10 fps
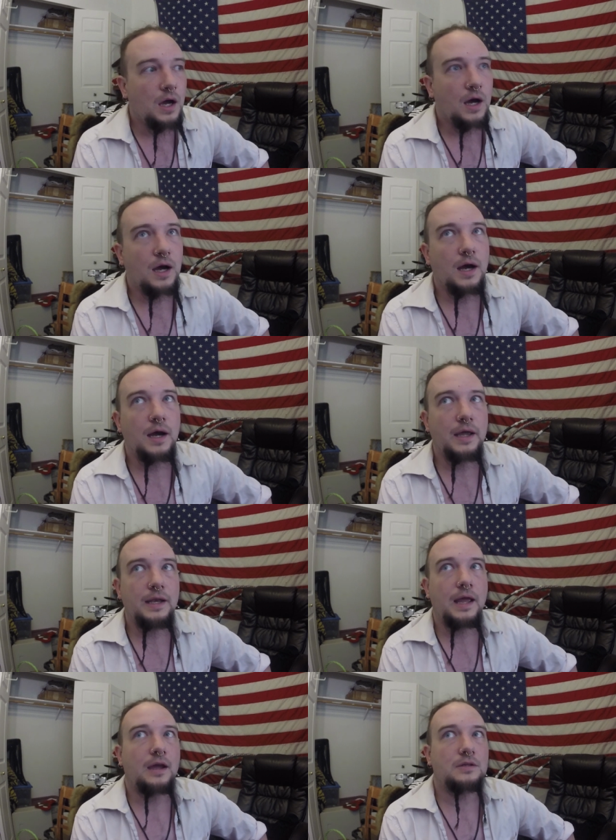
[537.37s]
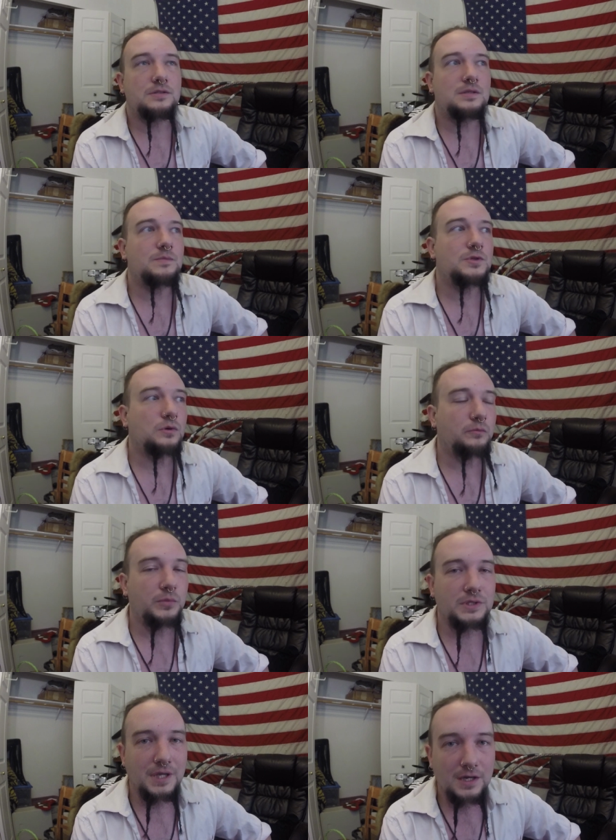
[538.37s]
enact some sort of
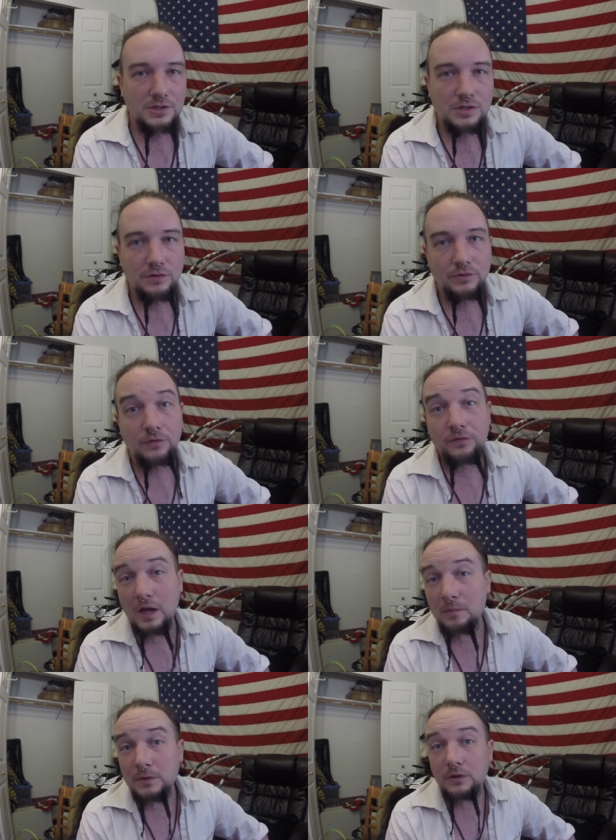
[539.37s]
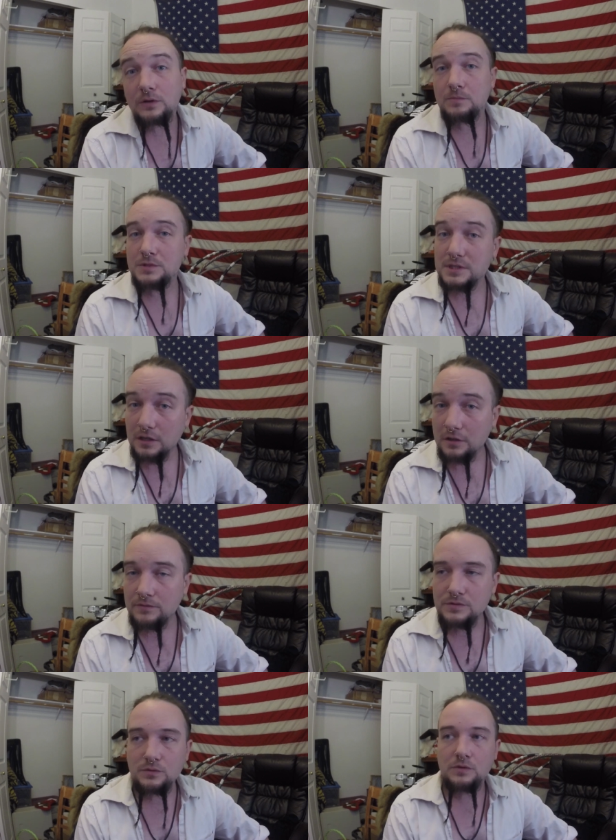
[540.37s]
protection of their family or
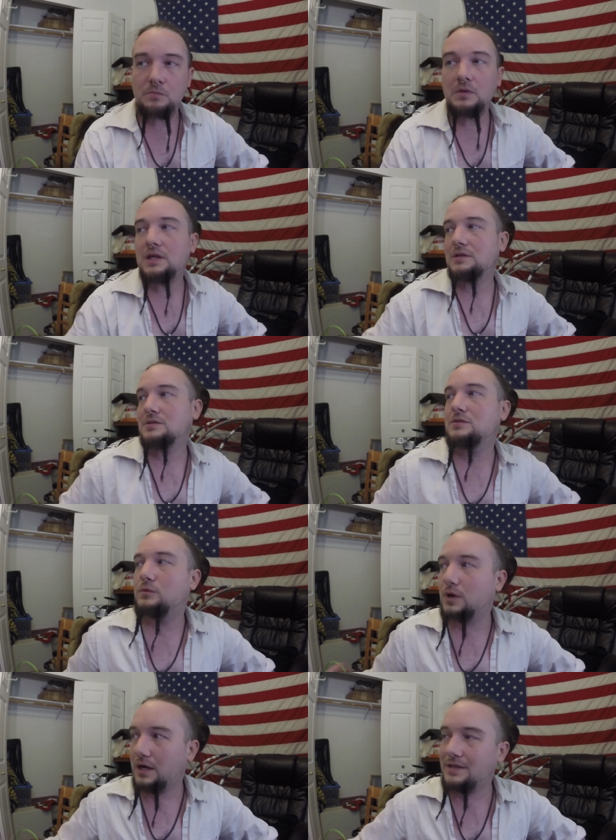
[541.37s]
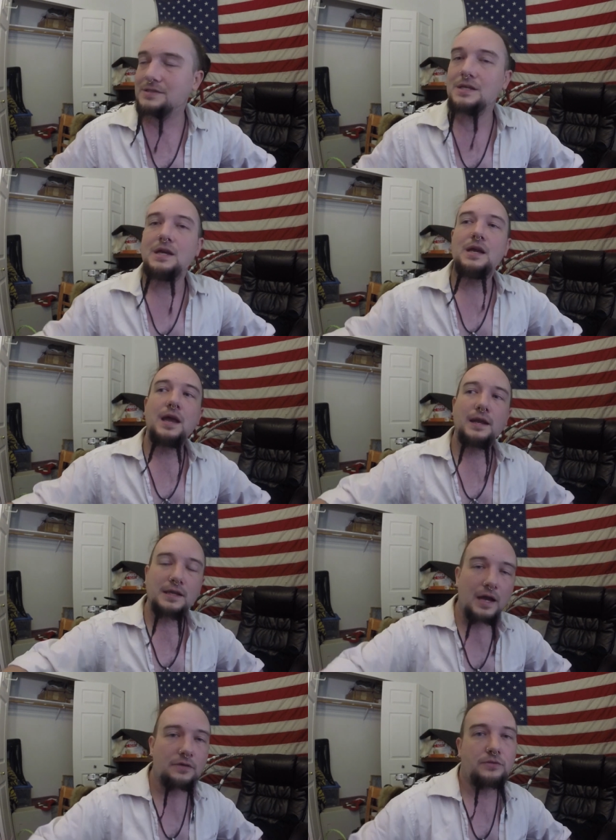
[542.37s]
themselves, or the means to hunt and
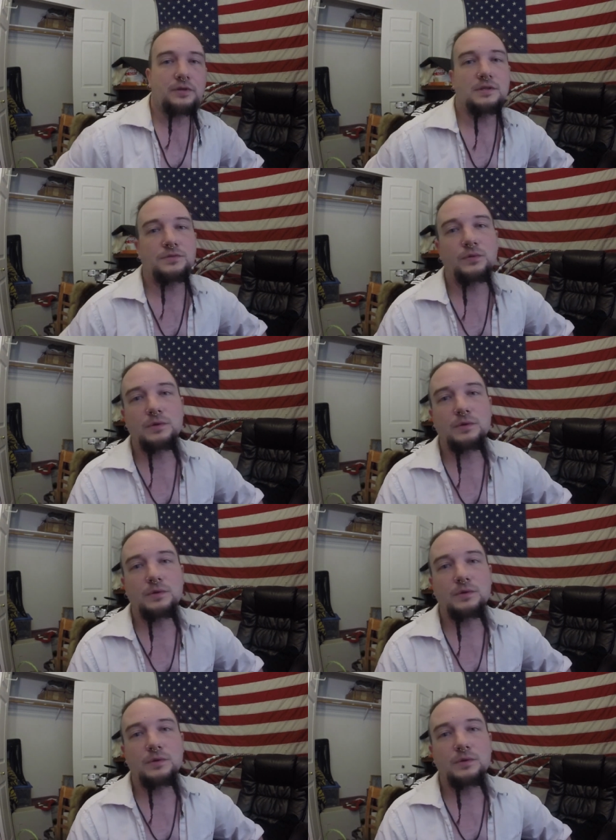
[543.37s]
gather things for